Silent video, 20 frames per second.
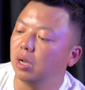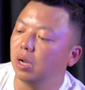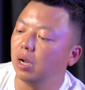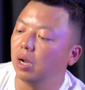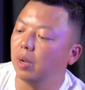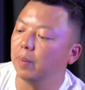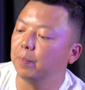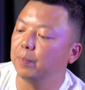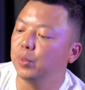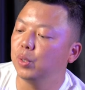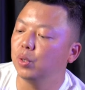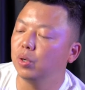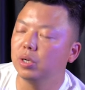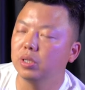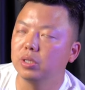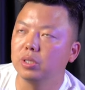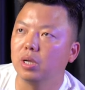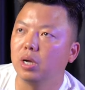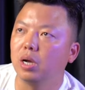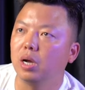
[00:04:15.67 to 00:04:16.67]
build
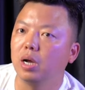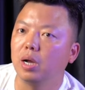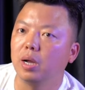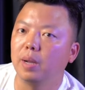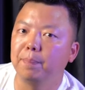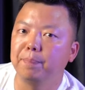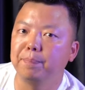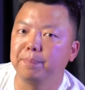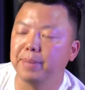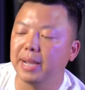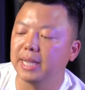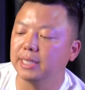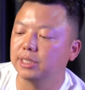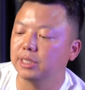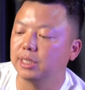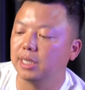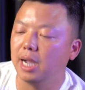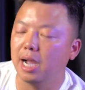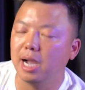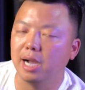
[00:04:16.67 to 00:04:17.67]
the
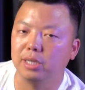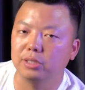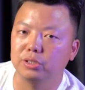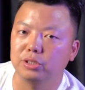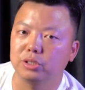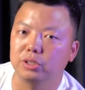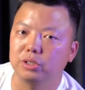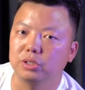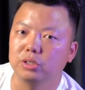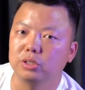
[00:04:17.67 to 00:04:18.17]
bash guard